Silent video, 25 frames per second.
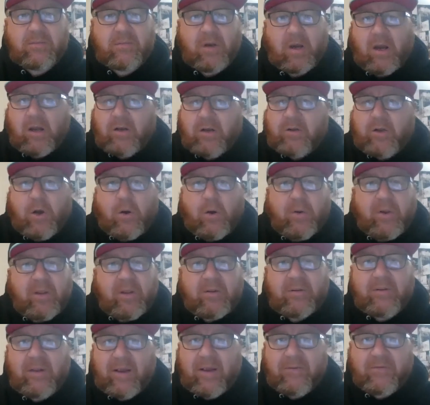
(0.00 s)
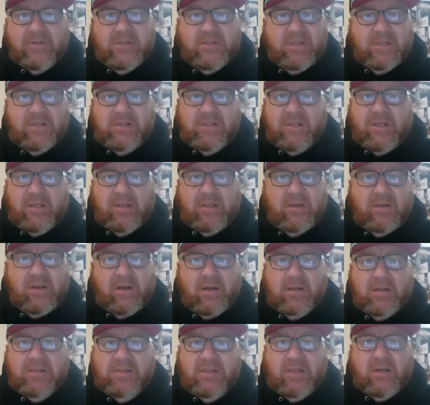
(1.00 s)
Ongoing ever since then,
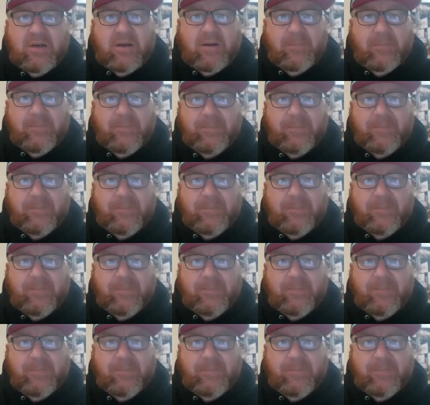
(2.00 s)
nonstop.